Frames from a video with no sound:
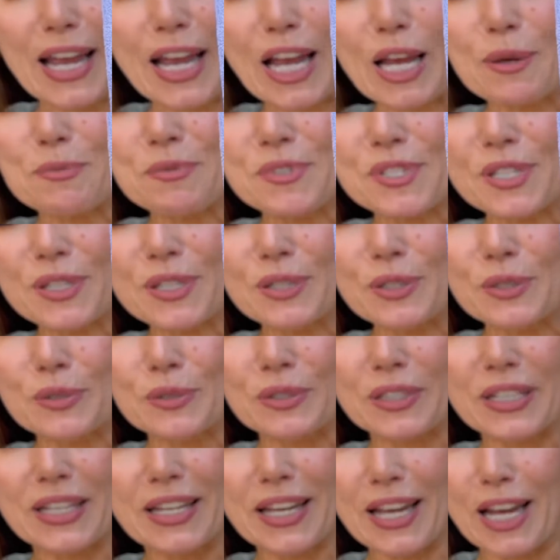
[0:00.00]

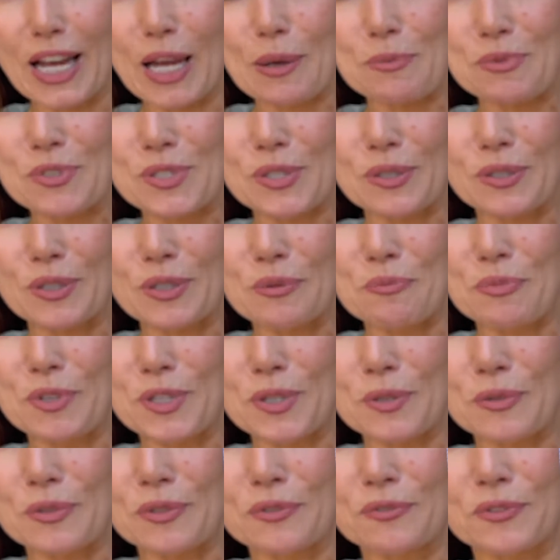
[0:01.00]
absolutely, absolutely
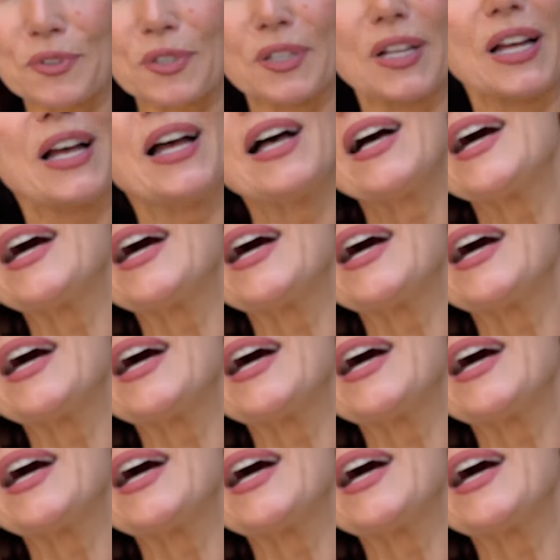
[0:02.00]
beautiful.